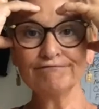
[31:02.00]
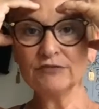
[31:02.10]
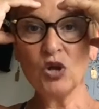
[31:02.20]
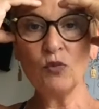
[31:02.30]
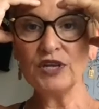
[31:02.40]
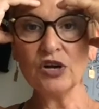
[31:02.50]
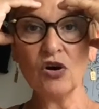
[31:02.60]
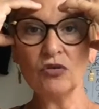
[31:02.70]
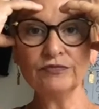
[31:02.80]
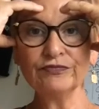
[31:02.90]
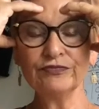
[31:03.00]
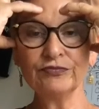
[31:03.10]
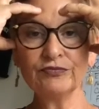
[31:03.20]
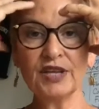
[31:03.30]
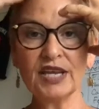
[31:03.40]
No, we don't.
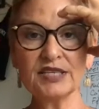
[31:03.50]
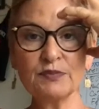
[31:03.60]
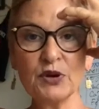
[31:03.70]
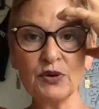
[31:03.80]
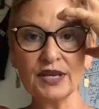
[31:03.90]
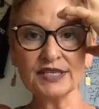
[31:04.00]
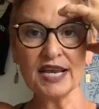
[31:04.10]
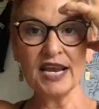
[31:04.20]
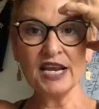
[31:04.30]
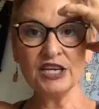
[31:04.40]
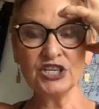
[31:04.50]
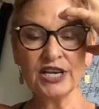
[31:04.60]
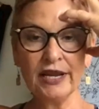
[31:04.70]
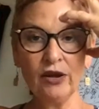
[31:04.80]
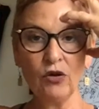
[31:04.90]
Experience,
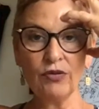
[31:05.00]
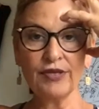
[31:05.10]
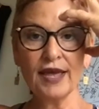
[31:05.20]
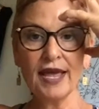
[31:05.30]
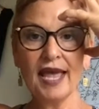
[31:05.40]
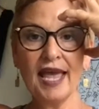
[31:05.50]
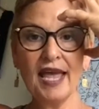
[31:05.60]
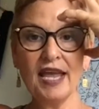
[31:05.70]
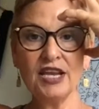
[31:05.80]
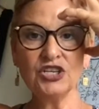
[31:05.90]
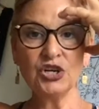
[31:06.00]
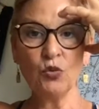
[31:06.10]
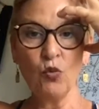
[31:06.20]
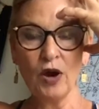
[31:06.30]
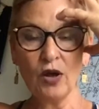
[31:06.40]
aging health,
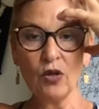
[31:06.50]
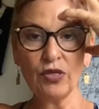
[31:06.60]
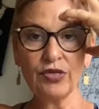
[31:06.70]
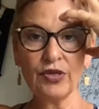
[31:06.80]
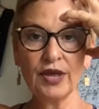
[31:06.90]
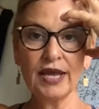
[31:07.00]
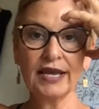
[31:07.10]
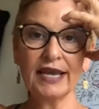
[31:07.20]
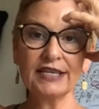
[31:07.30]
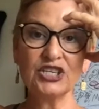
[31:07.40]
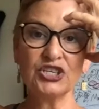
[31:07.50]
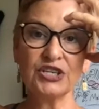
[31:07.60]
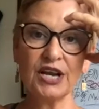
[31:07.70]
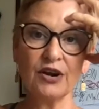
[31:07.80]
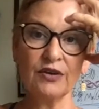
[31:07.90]
aging wealth can
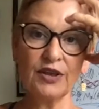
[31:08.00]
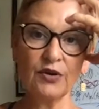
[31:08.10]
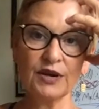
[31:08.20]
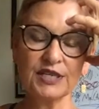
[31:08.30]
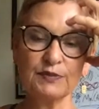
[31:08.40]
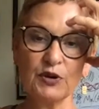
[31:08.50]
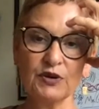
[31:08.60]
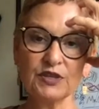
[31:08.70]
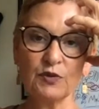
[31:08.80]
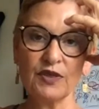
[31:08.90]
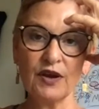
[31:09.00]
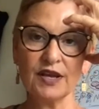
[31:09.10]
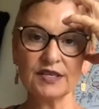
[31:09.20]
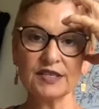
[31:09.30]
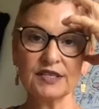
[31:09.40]
share their experience with
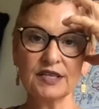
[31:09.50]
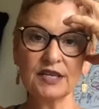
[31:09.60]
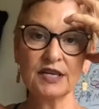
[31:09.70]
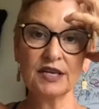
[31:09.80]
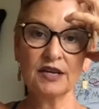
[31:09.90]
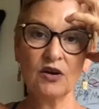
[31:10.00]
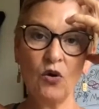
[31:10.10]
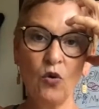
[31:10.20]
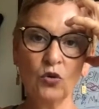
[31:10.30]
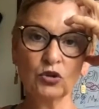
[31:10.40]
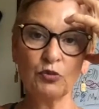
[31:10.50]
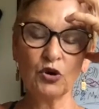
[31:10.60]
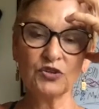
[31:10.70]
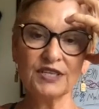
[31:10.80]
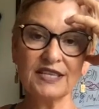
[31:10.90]
us. Older
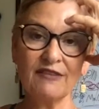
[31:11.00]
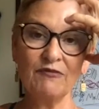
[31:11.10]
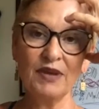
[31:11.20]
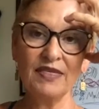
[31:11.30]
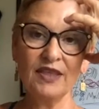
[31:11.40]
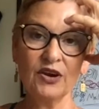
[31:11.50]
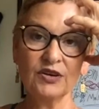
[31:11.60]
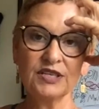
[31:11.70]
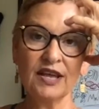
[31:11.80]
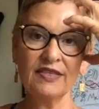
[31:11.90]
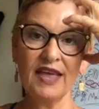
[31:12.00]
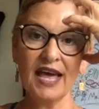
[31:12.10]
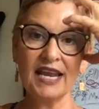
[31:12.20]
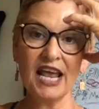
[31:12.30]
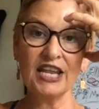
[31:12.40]
persons have been there, done
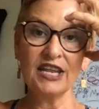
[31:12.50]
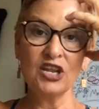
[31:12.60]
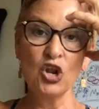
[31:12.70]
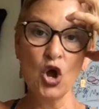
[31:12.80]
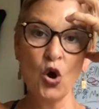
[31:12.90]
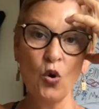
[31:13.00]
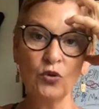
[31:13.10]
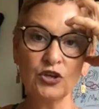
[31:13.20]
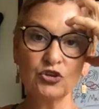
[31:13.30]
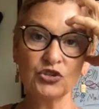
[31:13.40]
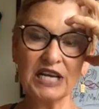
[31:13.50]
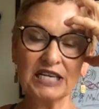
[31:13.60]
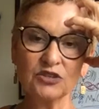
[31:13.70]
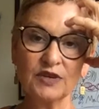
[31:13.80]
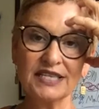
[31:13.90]
that, and know the
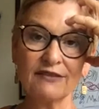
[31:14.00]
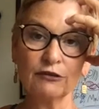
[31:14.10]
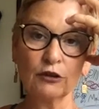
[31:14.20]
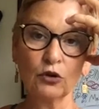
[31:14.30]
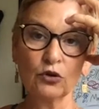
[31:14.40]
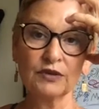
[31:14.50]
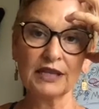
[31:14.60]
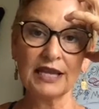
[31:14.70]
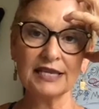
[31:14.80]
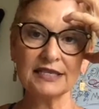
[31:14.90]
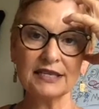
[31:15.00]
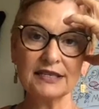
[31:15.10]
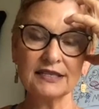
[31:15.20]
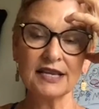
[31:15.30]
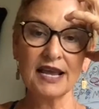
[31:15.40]
trajectories, have learned the
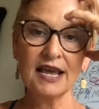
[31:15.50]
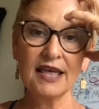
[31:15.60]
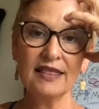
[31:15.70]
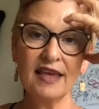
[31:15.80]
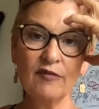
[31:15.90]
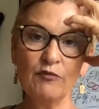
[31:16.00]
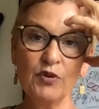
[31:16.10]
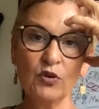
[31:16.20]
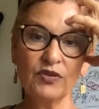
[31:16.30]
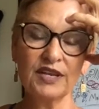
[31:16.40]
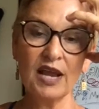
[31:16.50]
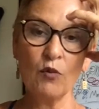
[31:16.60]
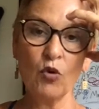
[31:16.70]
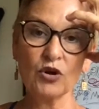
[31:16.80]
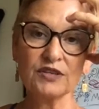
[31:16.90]
lessons. They have built the
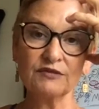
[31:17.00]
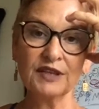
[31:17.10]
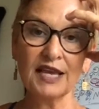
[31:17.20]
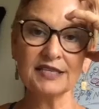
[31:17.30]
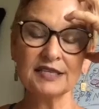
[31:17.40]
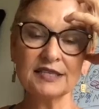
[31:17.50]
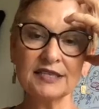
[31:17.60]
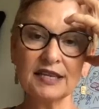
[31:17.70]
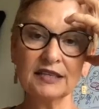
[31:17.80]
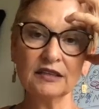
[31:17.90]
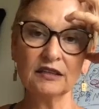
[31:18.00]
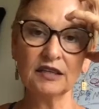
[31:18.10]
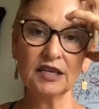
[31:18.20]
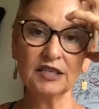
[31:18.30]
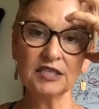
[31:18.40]
networks of lessons
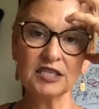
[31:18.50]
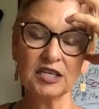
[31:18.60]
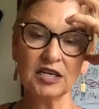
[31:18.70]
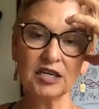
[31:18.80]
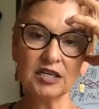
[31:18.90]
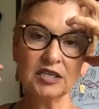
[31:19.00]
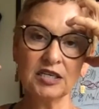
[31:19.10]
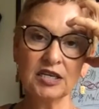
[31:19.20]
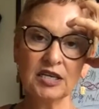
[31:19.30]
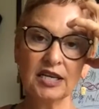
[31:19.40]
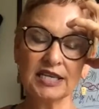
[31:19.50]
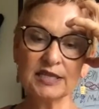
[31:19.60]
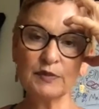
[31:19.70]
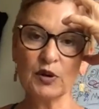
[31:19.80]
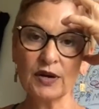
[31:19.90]
and
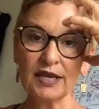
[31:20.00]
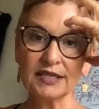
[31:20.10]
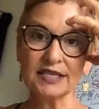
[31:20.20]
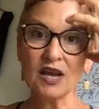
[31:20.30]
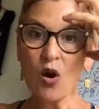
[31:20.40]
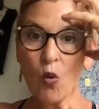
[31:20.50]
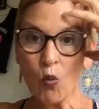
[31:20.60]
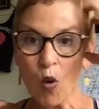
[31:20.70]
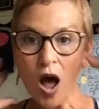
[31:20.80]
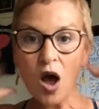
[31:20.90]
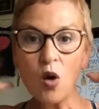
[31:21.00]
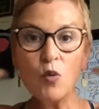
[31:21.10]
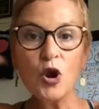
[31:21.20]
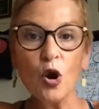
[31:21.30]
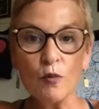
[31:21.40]
experience while
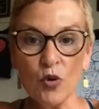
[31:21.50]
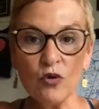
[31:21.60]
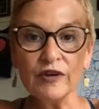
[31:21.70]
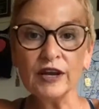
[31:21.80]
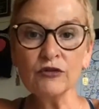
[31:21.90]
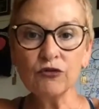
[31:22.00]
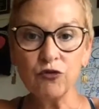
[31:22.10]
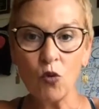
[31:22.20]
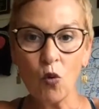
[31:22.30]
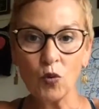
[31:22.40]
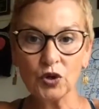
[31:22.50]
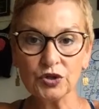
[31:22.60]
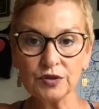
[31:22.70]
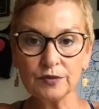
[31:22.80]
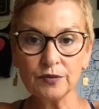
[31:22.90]
we are moving forward
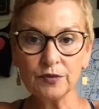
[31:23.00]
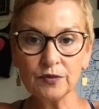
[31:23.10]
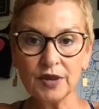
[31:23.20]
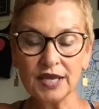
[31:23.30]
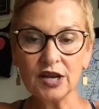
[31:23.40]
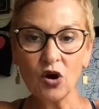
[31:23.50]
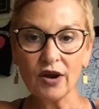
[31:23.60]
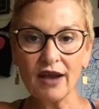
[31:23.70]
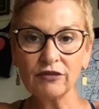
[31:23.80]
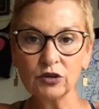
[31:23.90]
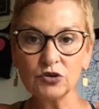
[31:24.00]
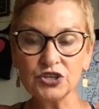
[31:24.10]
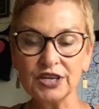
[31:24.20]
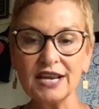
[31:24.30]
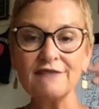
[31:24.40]
in our
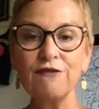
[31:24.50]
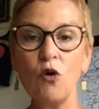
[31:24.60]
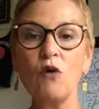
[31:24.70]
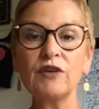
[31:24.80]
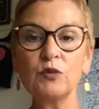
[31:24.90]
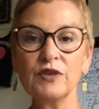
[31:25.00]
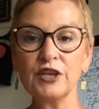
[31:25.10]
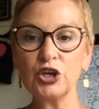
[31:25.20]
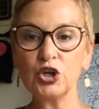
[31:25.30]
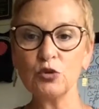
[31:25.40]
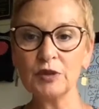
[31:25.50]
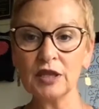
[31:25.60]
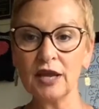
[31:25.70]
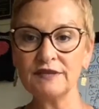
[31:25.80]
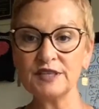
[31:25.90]
evolution, evolving within a human
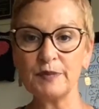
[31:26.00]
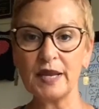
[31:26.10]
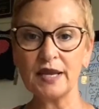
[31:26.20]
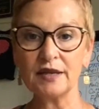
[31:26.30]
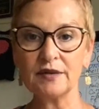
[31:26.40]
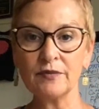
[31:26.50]
lifespan.